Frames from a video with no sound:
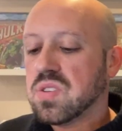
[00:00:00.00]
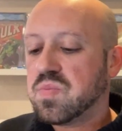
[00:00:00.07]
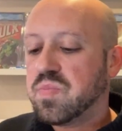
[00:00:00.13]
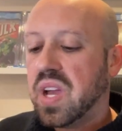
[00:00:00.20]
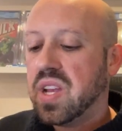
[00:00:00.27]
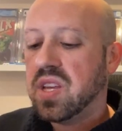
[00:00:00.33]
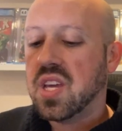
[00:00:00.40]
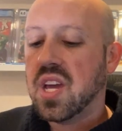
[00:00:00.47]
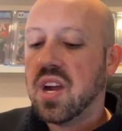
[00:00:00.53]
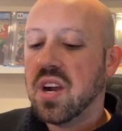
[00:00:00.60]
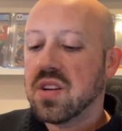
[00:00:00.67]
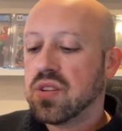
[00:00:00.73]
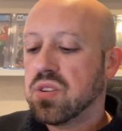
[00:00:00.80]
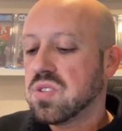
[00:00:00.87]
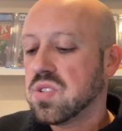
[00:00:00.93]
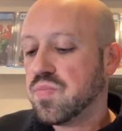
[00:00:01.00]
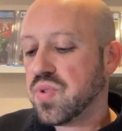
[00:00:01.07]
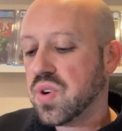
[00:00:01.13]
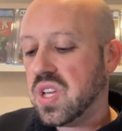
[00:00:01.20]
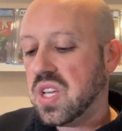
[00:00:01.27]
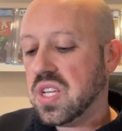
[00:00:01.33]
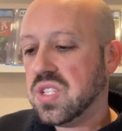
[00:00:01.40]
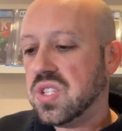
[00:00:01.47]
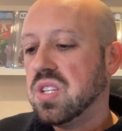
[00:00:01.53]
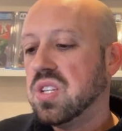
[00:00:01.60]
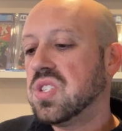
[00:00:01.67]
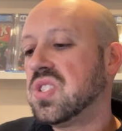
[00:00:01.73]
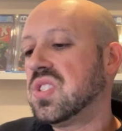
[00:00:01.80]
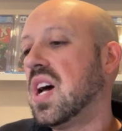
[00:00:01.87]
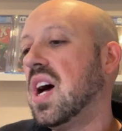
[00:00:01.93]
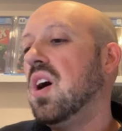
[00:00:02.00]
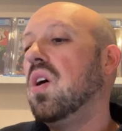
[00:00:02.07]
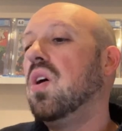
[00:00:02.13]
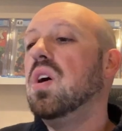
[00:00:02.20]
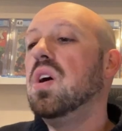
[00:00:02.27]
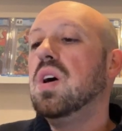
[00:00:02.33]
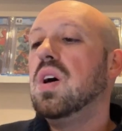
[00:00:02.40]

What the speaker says: Spidey characters are pretty easy to sell.